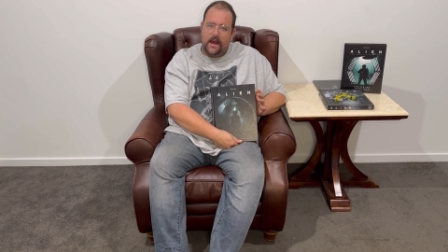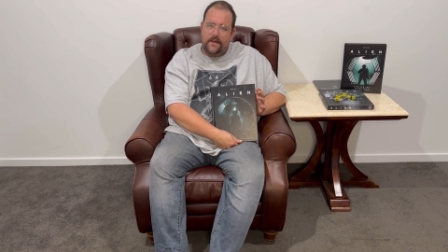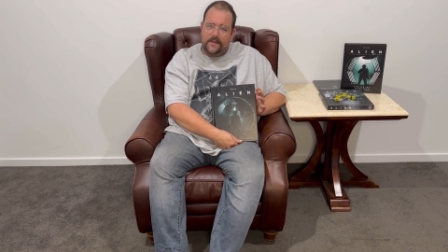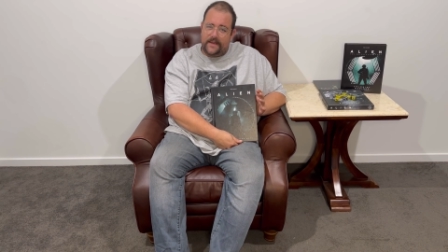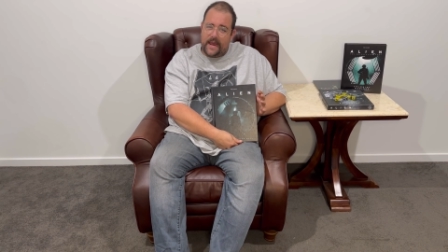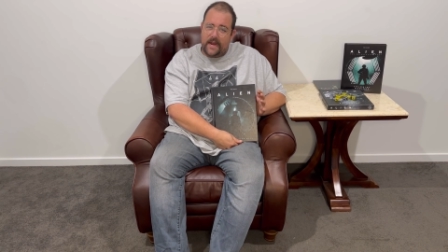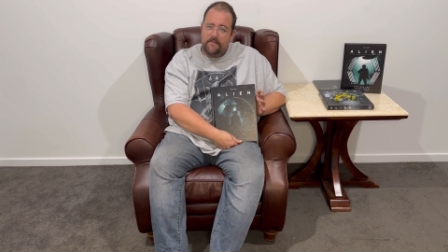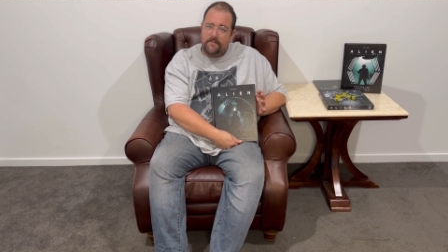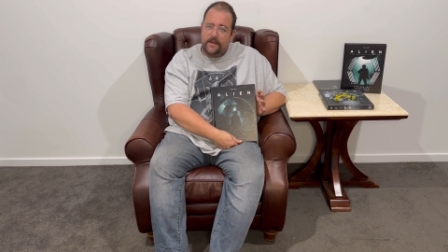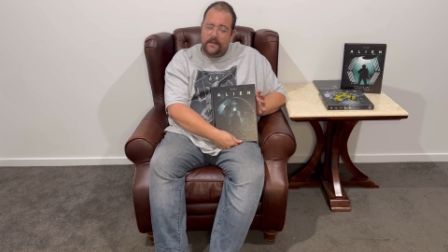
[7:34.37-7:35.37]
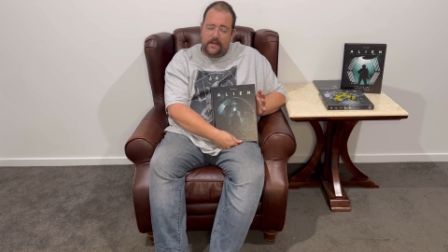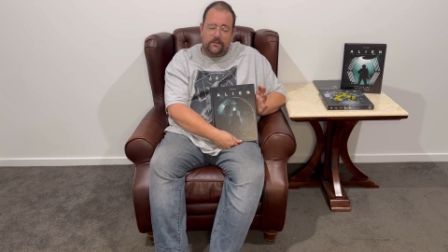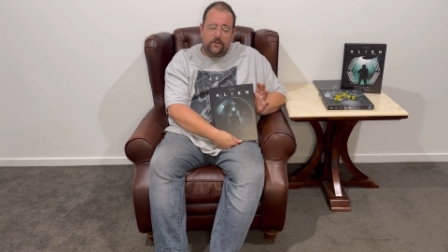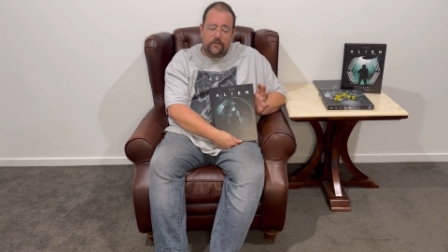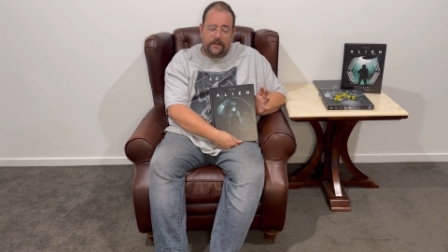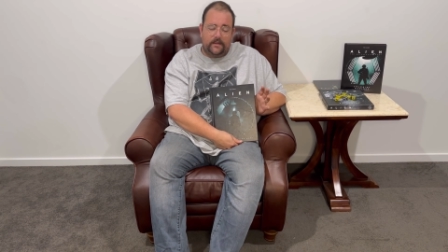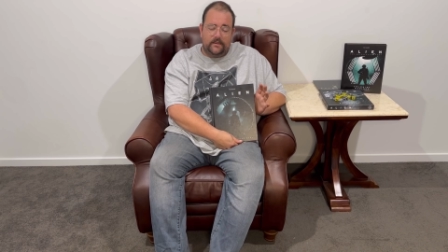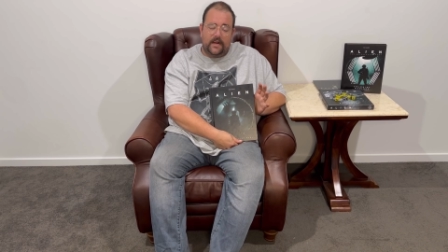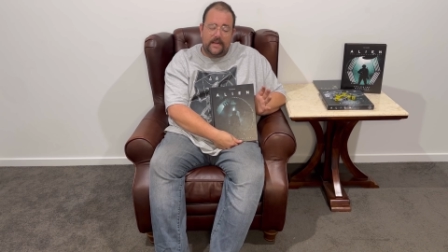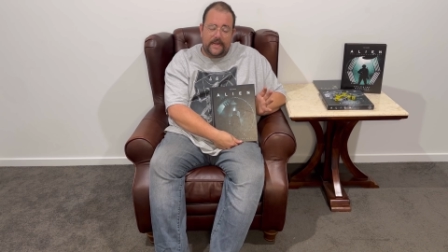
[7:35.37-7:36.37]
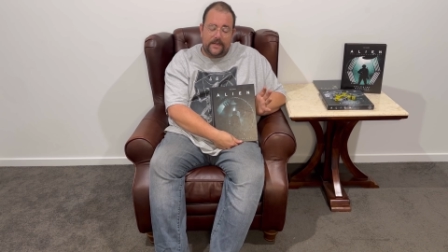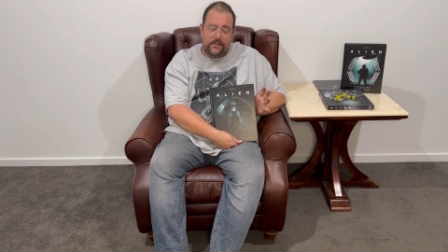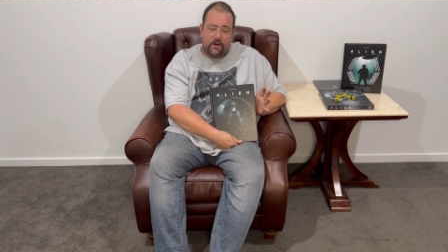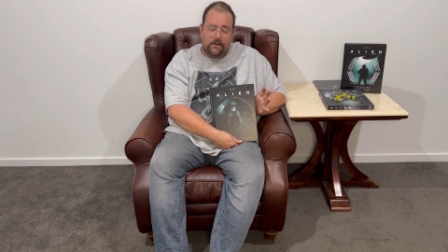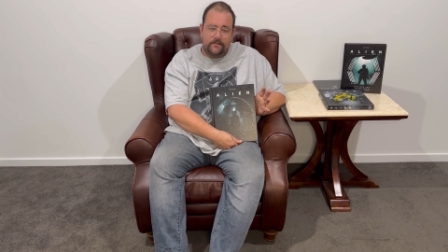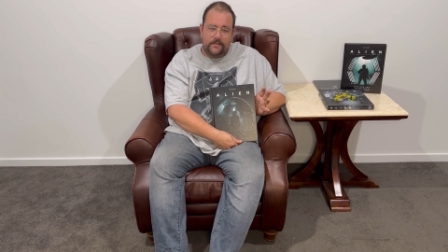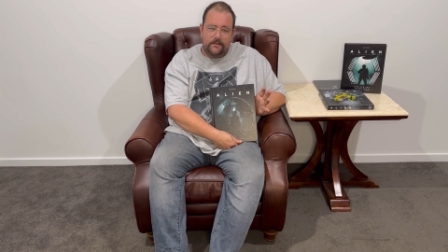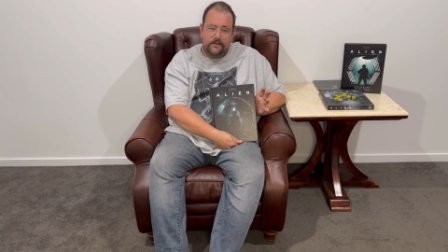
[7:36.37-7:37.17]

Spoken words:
they can be a little bit clunky at times,